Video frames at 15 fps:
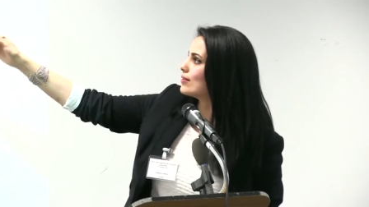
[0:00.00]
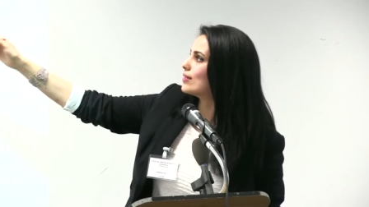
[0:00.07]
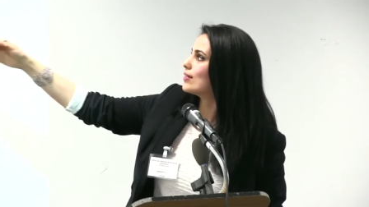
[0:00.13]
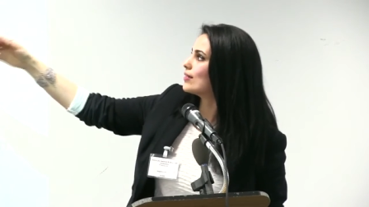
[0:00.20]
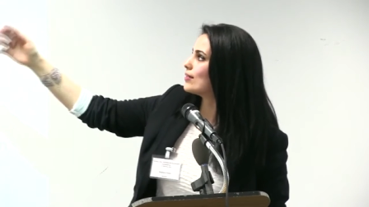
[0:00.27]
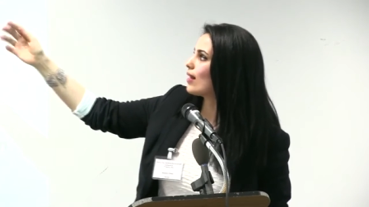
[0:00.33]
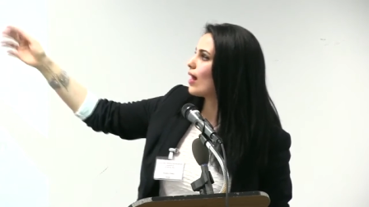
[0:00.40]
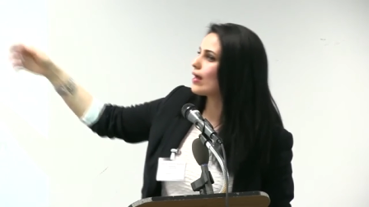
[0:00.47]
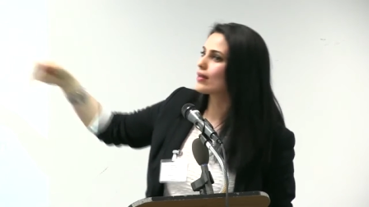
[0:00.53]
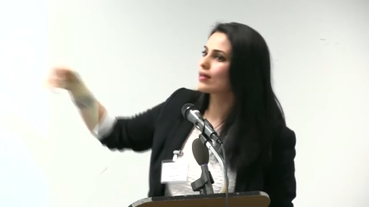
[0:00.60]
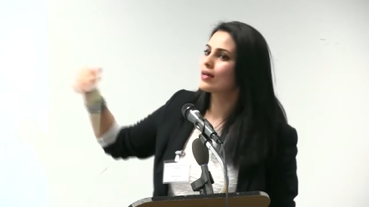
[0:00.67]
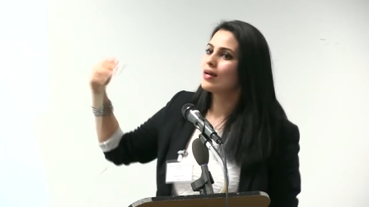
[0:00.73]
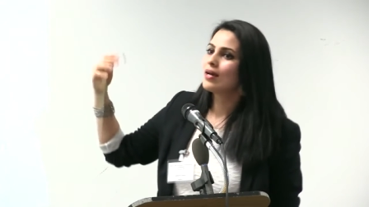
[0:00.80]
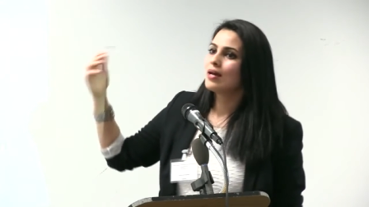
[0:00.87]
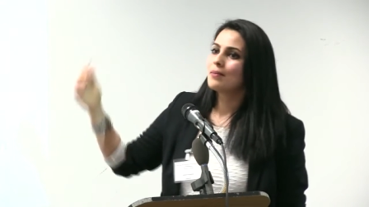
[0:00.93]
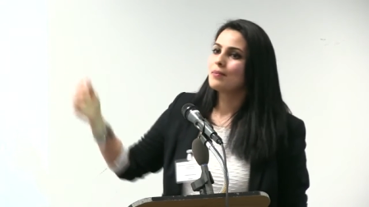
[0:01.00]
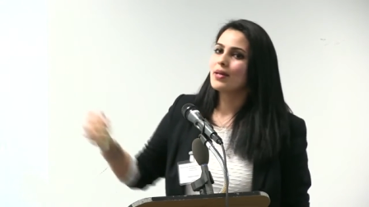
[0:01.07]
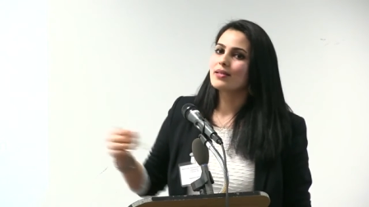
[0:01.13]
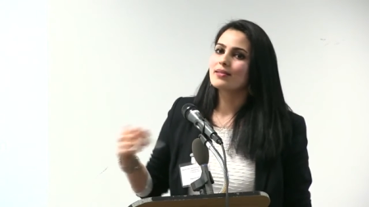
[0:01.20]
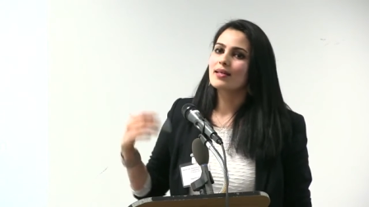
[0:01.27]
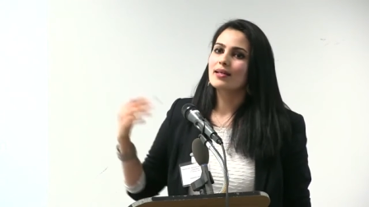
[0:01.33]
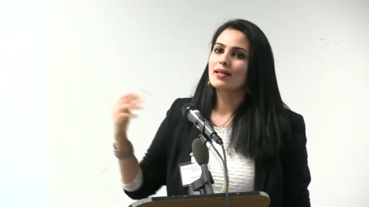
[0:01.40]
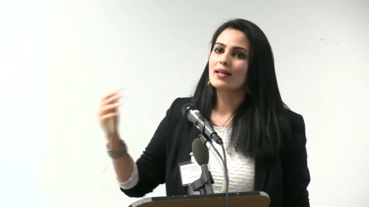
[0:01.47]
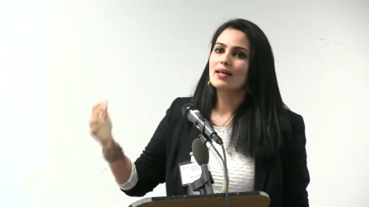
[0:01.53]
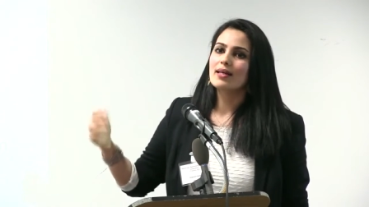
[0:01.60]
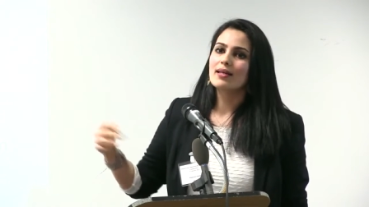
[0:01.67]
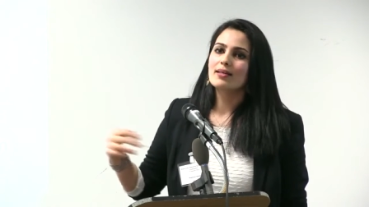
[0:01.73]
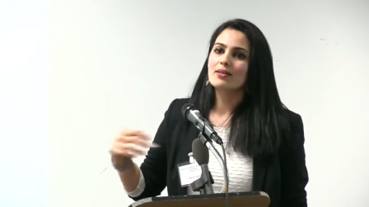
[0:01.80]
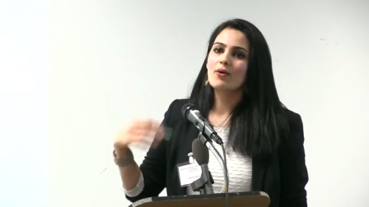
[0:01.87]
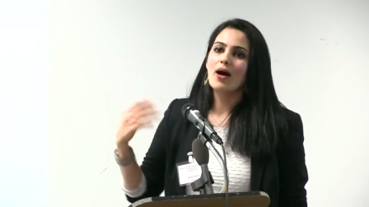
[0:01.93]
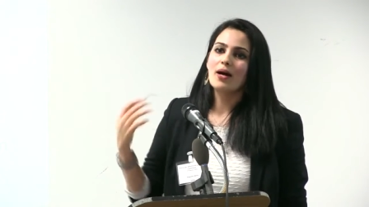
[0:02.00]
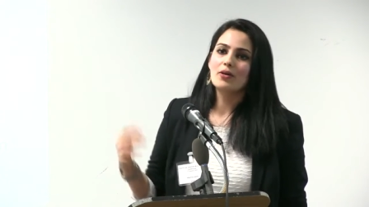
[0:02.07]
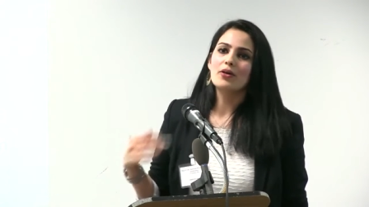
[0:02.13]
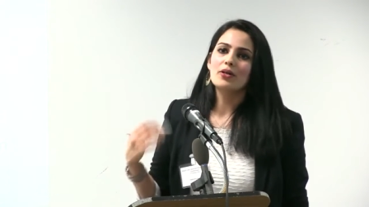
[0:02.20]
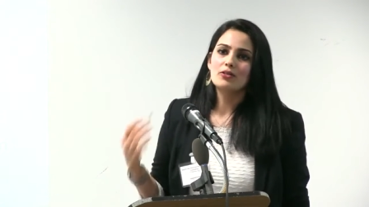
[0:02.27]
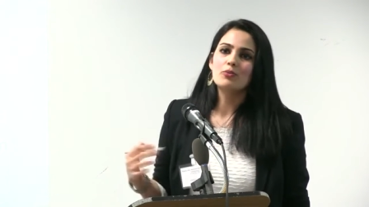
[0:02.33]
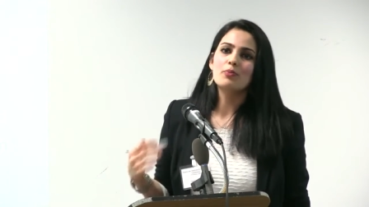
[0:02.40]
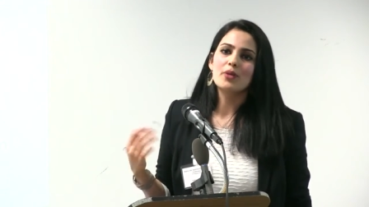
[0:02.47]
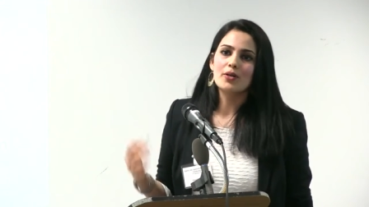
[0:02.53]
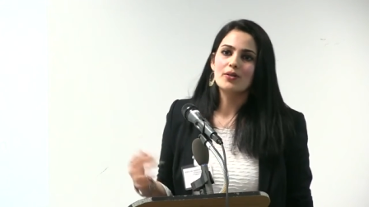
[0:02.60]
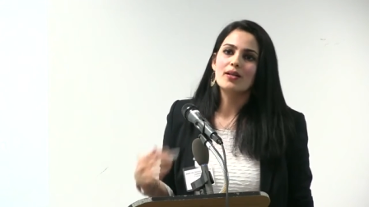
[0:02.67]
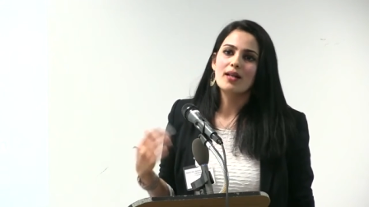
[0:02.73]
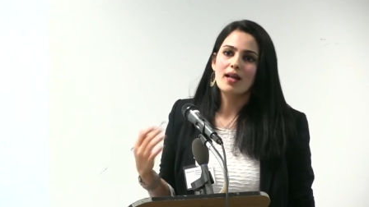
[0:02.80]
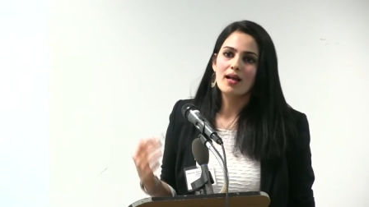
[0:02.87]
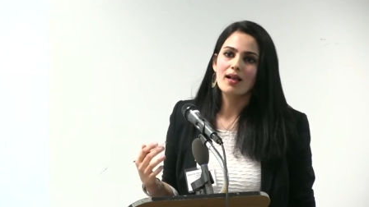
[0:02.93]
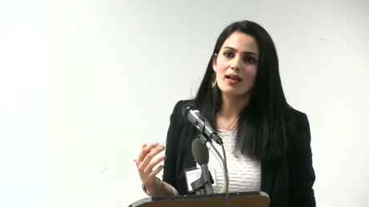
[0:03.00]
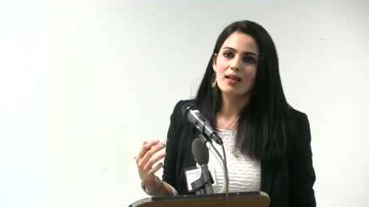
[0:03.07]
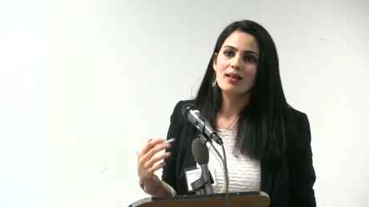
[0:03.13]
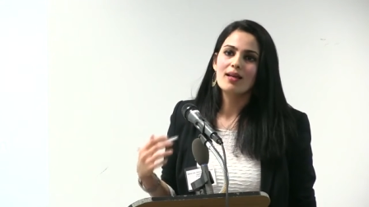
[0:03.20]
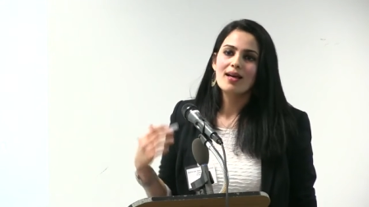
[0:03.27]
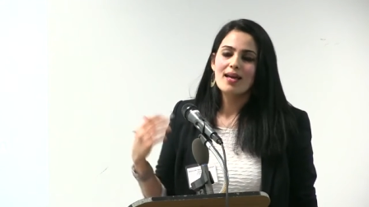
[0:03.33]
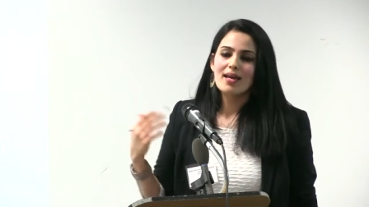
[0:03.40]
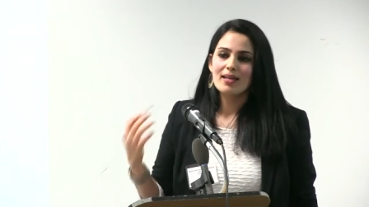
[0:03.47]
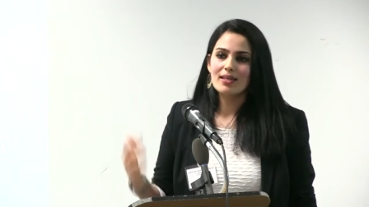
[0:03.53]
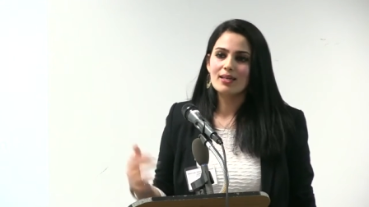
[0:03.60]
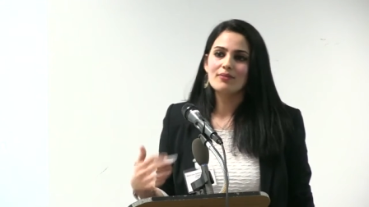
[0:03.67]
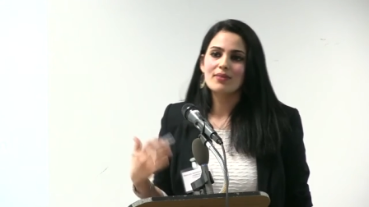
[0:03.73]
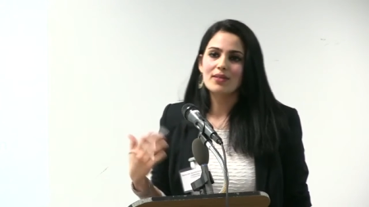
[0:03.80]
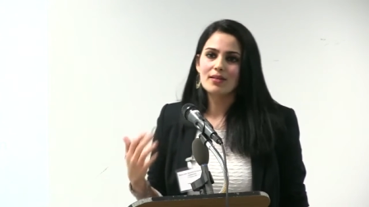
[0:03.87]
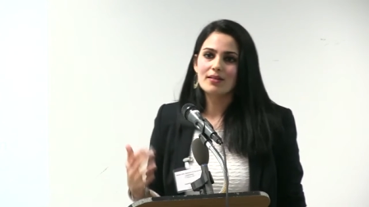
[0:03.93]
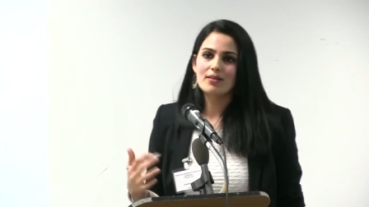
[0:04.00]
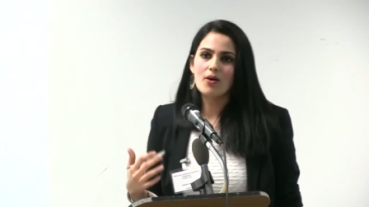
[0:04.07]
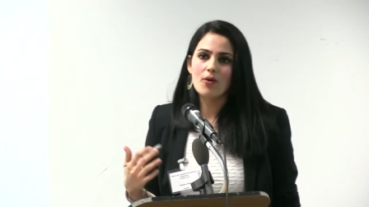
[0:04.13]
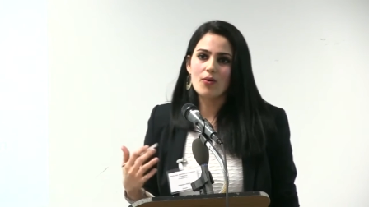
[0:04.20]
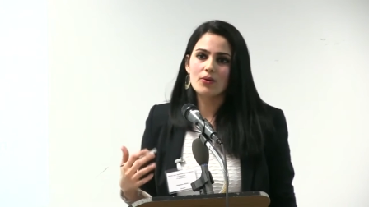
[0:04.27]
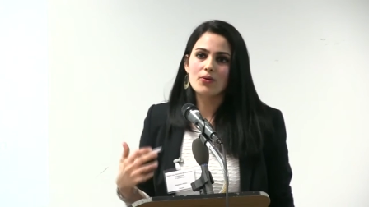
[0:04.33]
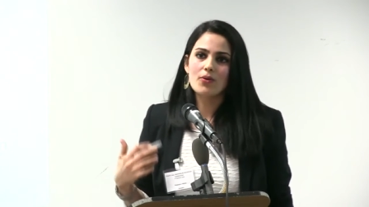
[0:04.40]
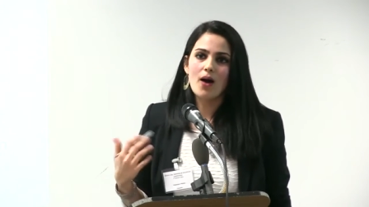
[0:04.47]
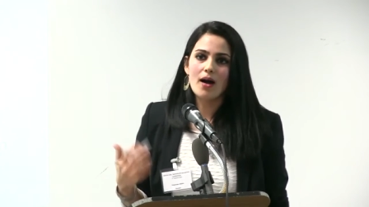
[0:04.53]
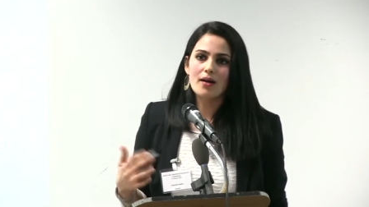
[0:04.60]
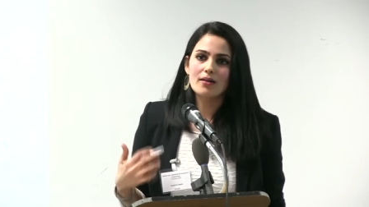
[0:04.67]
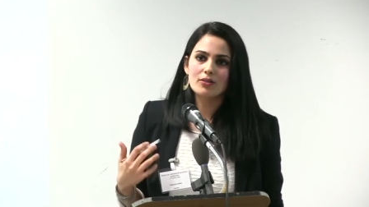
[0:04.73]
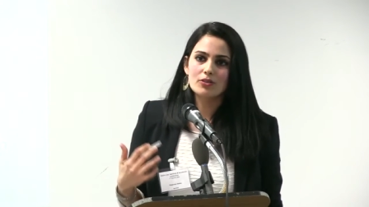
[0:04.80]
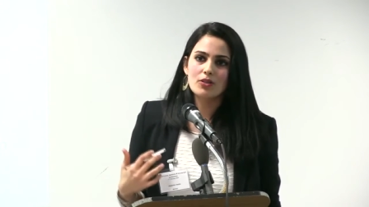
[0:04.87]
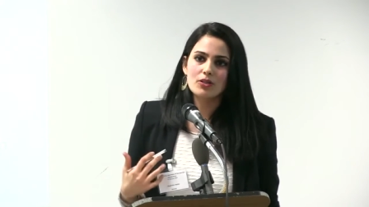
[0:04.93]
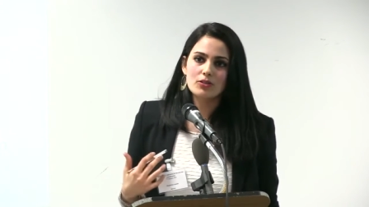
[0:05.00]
Indeed, like basically you are going to burn in hell, even though you are not